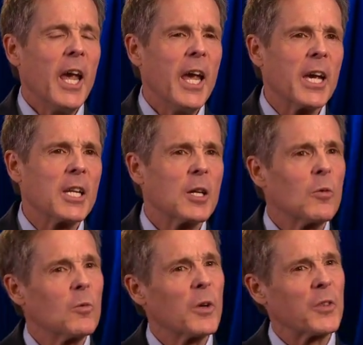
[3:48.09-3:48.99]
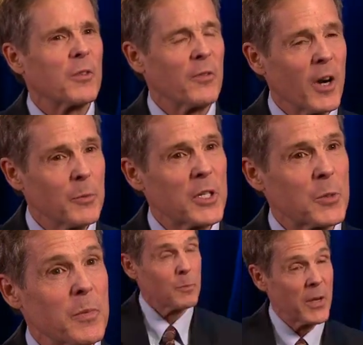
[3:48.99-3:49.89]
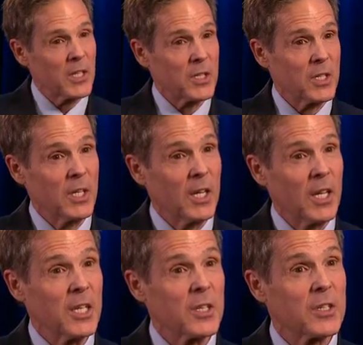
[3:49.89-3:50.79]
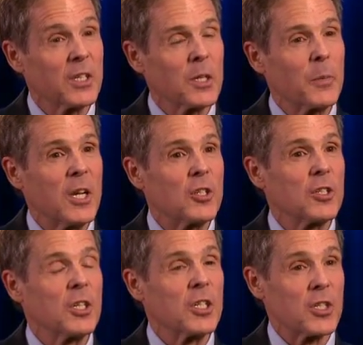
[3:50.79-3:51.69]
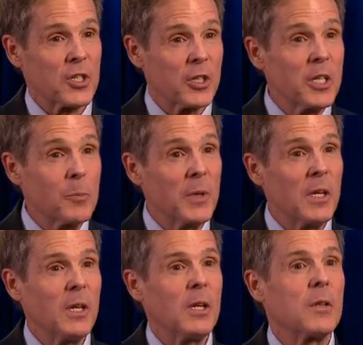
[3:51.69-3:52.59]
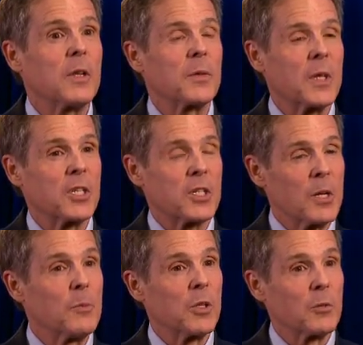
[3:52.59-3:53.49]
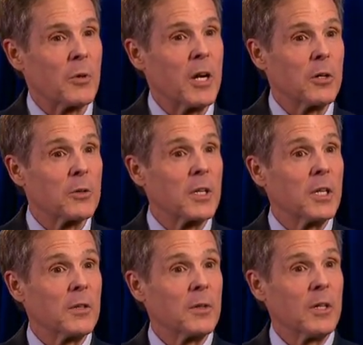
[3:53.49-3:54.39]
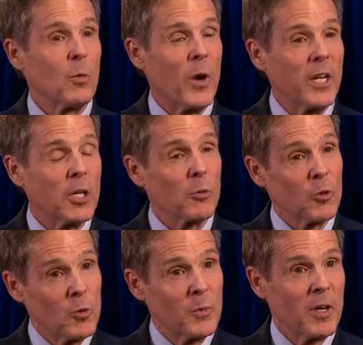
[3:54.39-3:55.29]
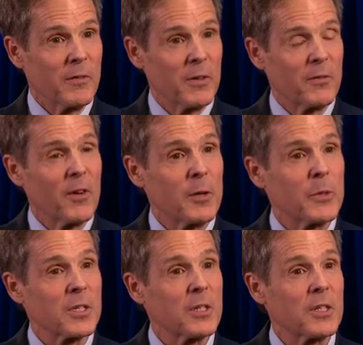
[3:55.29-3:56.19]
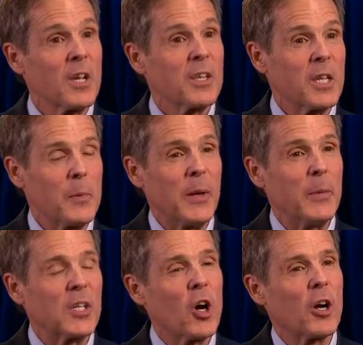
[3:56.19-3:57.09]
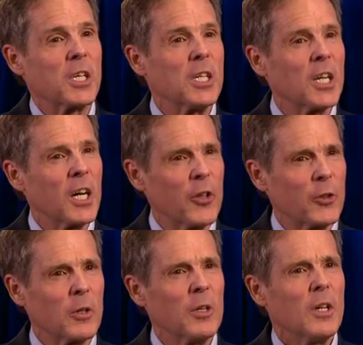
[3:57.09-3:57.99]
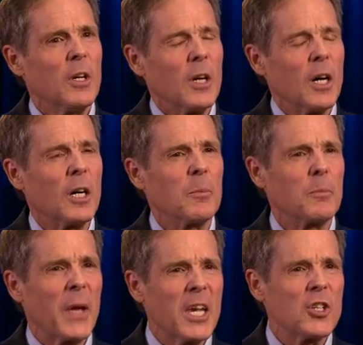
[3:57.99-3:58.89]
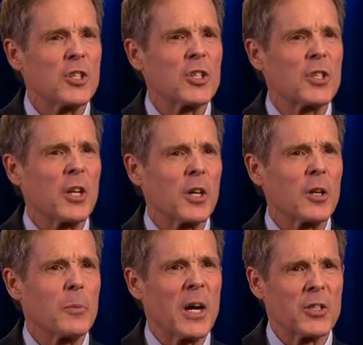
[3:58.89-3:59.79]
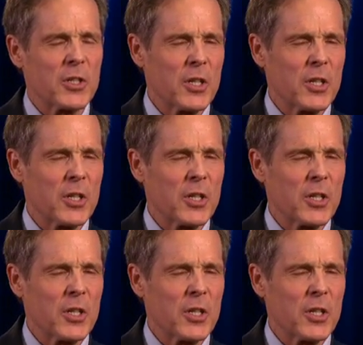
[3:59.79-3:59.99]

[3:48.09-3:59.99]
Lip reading: And what the pharmacist may see is that the patient is sleepy, that they stumble around in the waiting room of the pharmacy. They may be talking to other patients there about